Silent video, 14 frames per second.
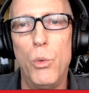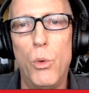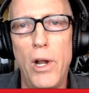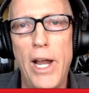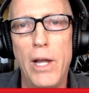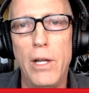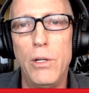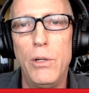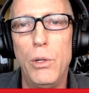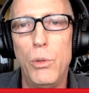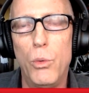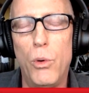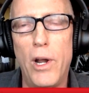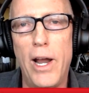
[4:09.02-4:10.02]

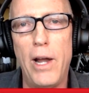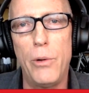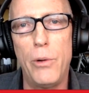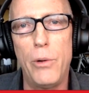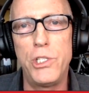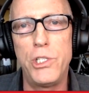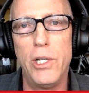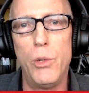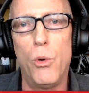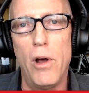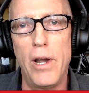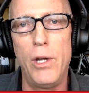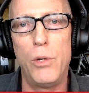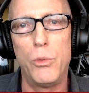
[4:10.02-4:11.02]
What I originally
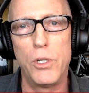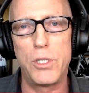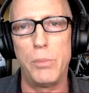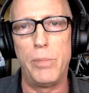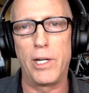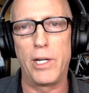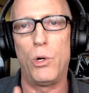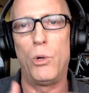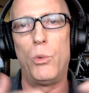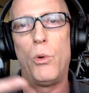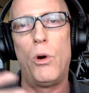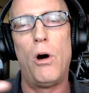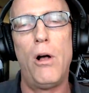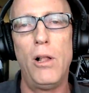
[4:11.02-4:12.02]
wanted was a big old
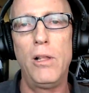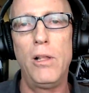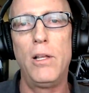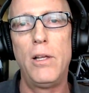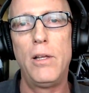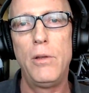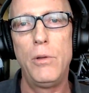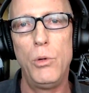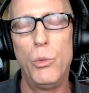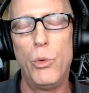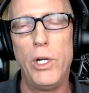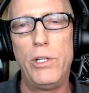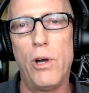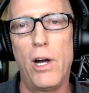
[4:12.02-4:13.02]
wall.
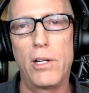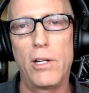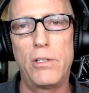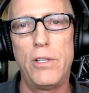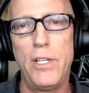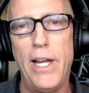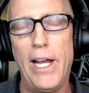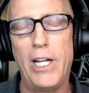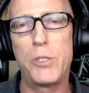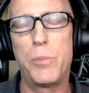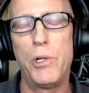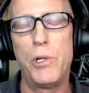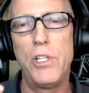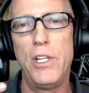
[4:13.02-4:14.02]
We talked to the
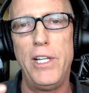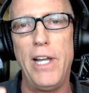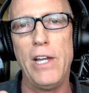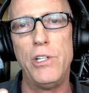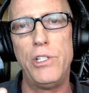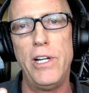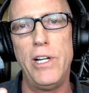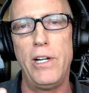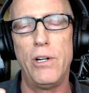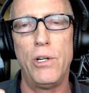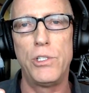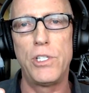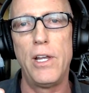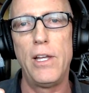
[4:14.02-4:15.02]
experts and the
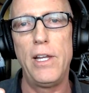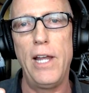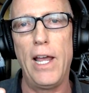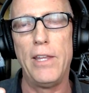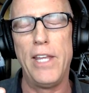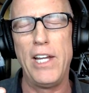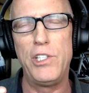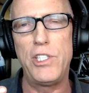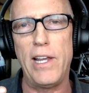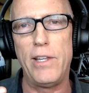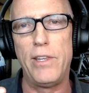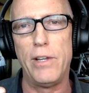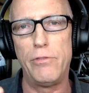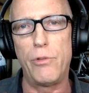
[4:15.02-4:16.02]
engineers, and they
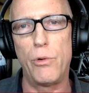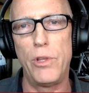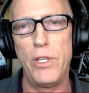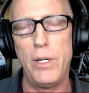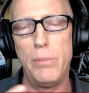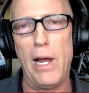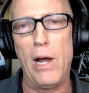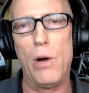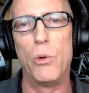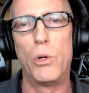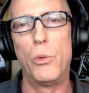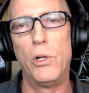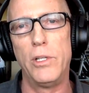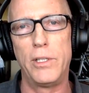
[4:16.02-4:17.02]
said that for the amount
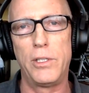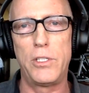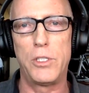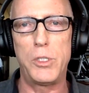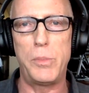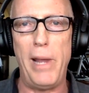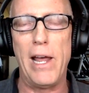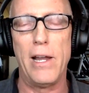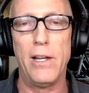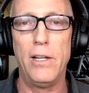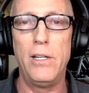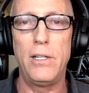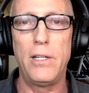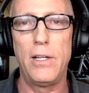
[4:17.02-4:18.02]
we're willing to
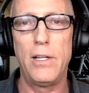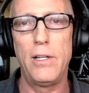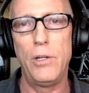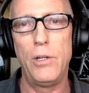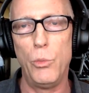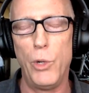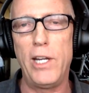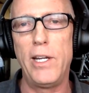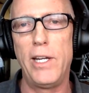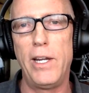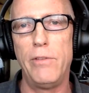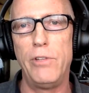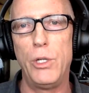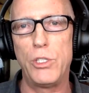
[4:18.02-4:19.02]
spend, we can
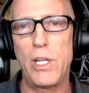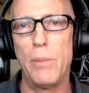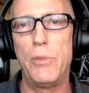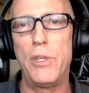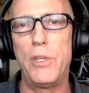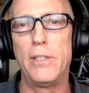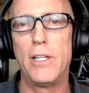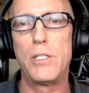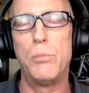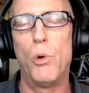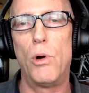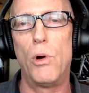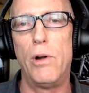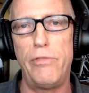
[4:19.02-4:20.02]
give you something that's
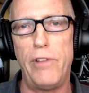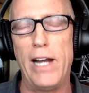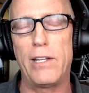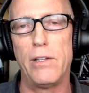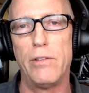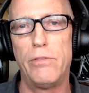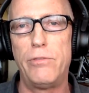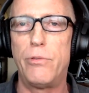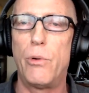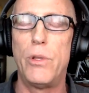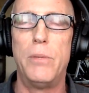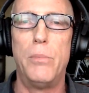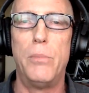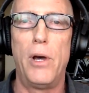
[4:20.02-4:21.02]
more effective
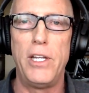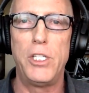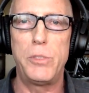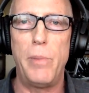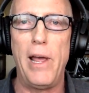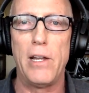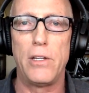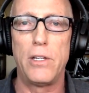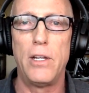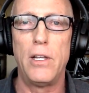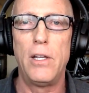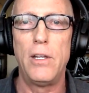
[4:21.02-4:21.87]
for the money spent.